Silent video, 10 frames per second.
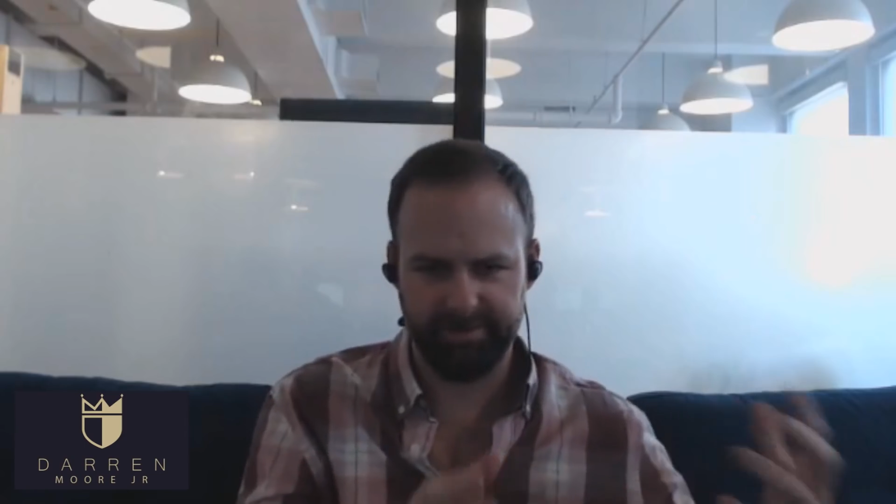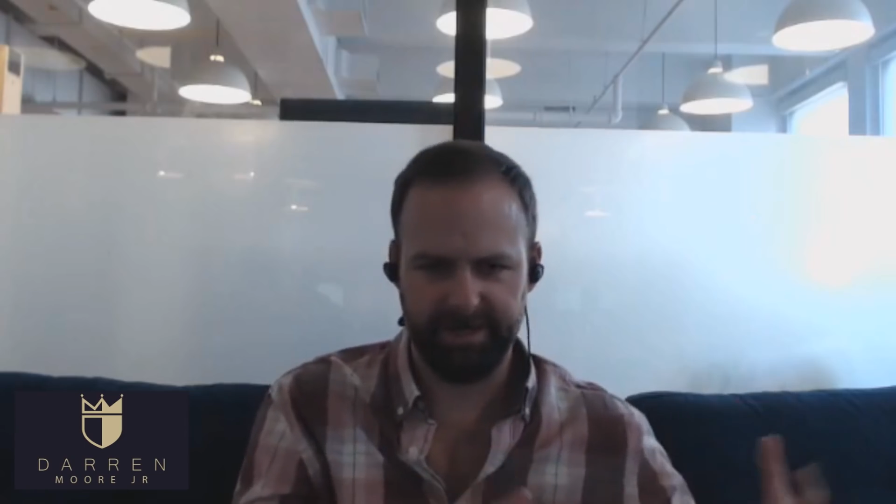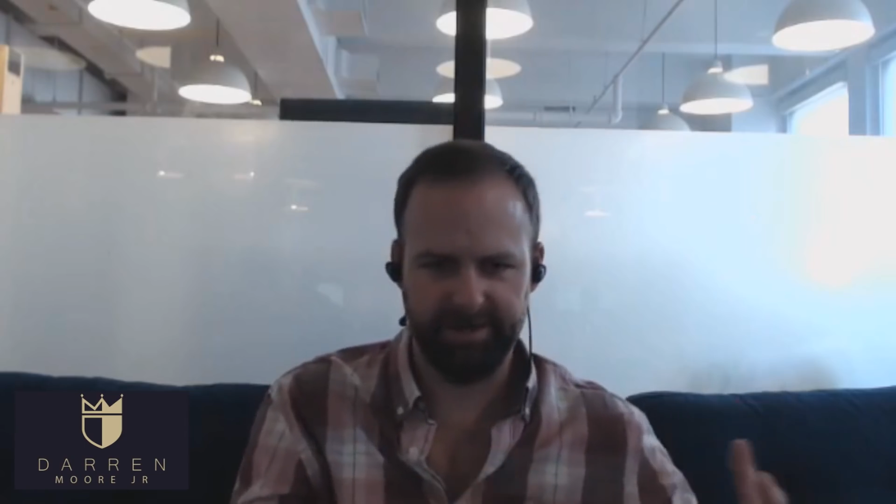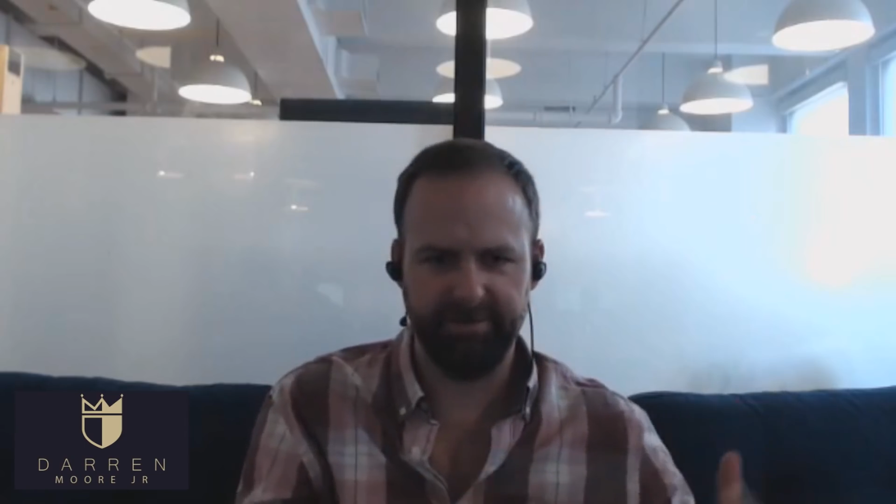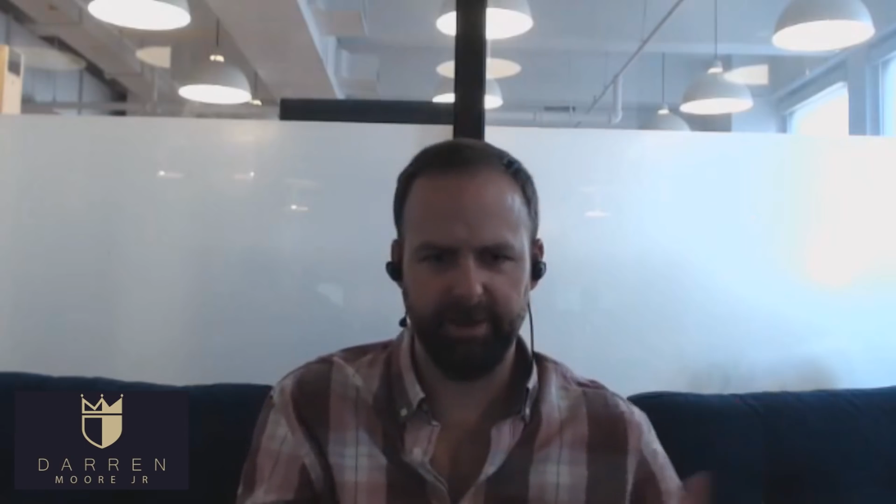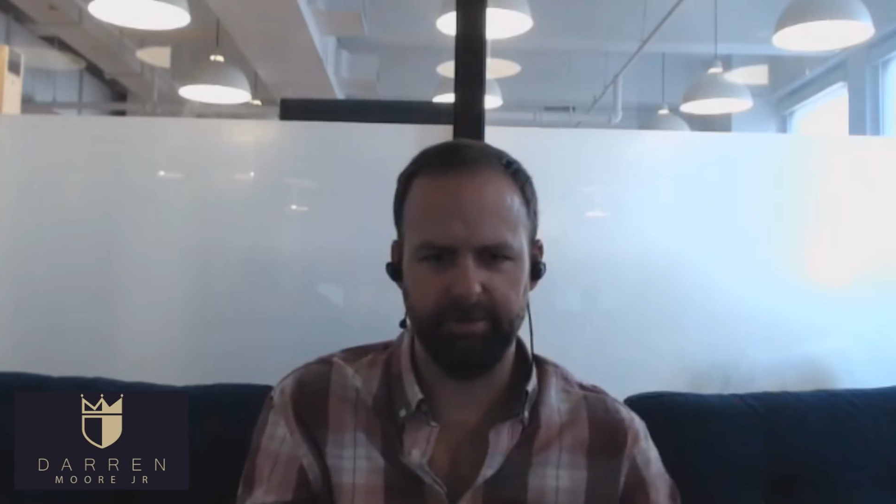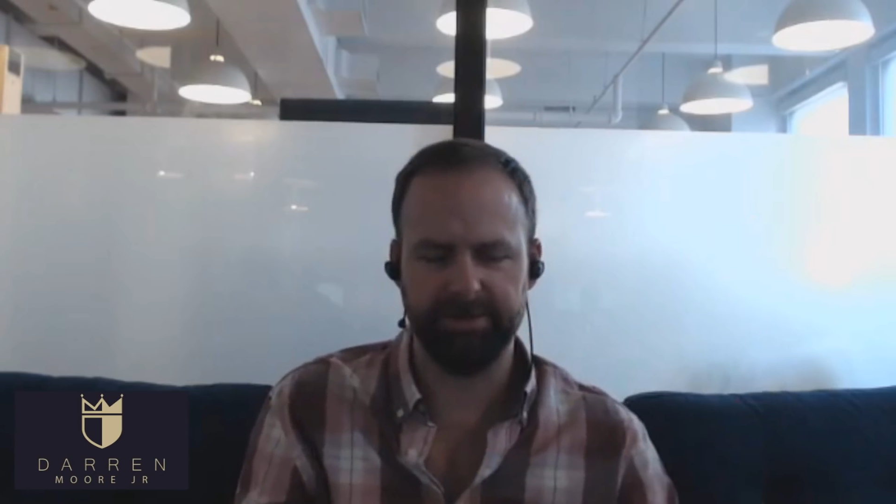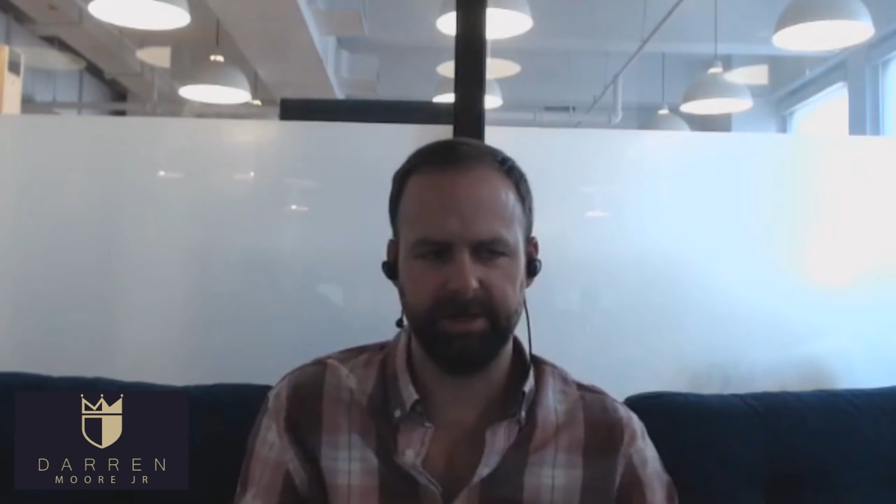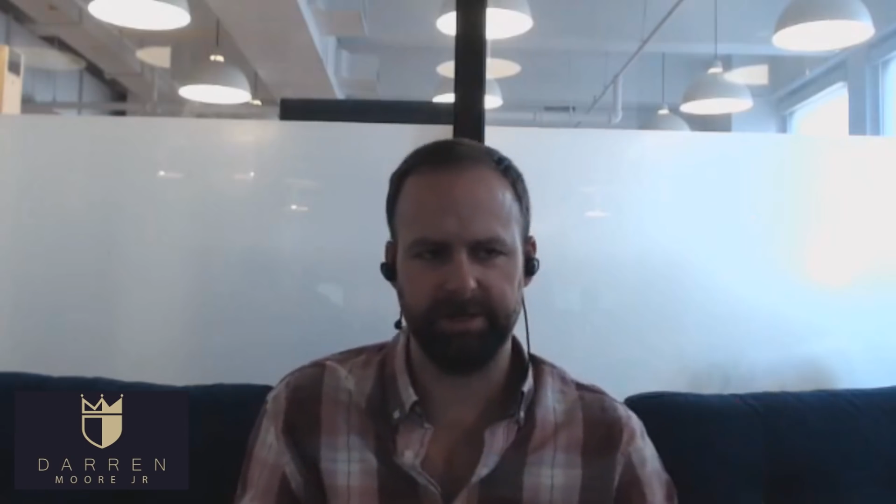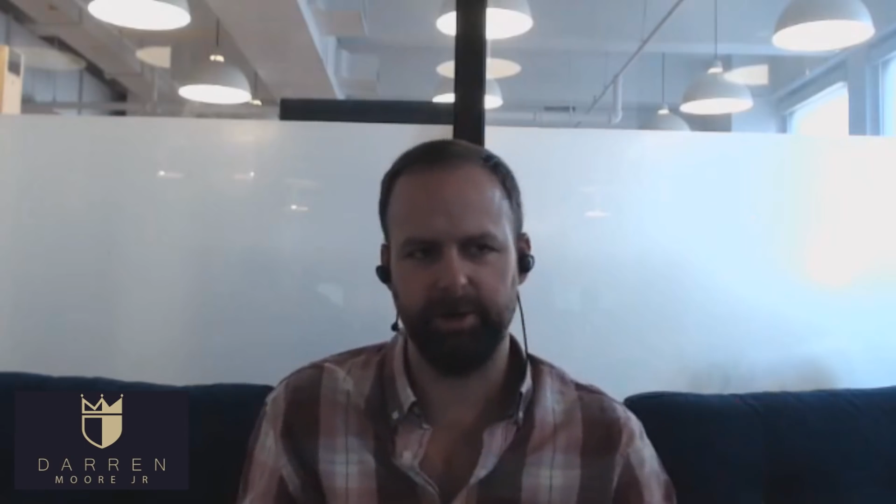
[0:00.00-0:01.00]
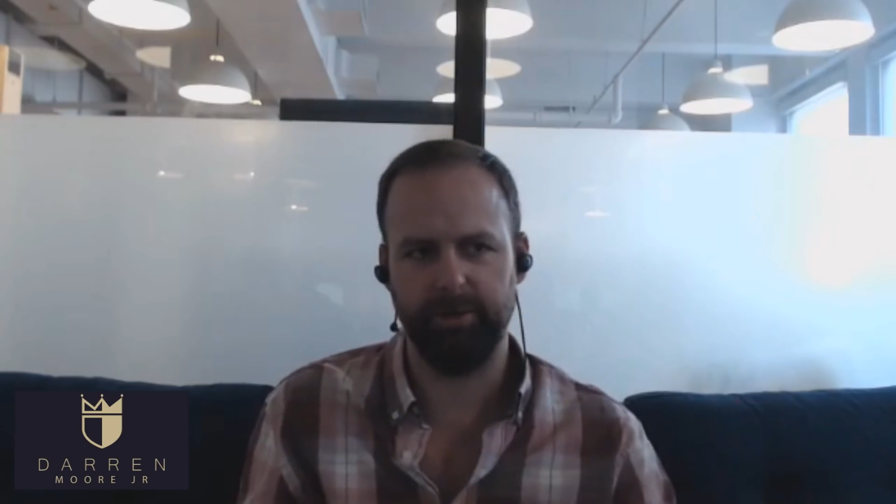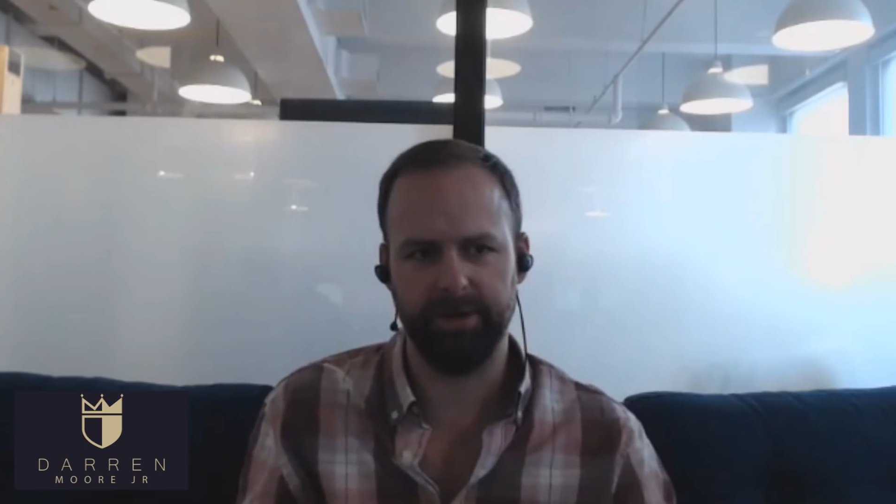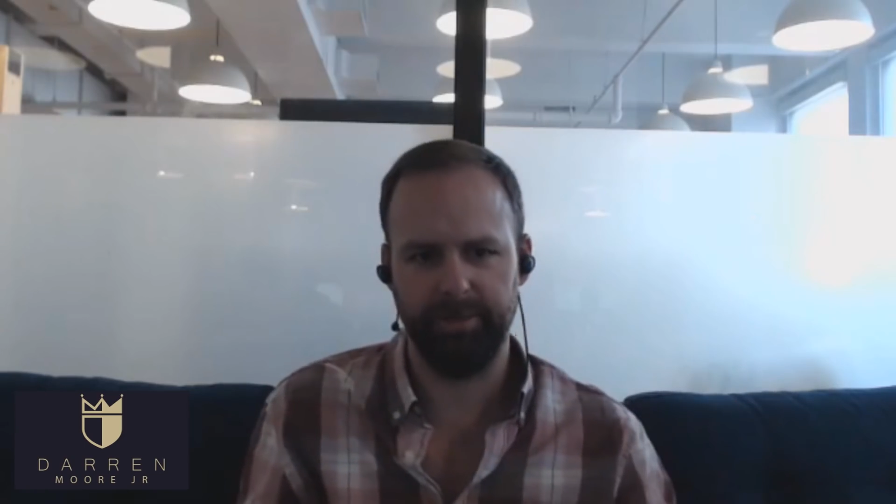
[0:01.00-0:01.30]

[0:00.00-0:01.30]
kind of development is ongoing,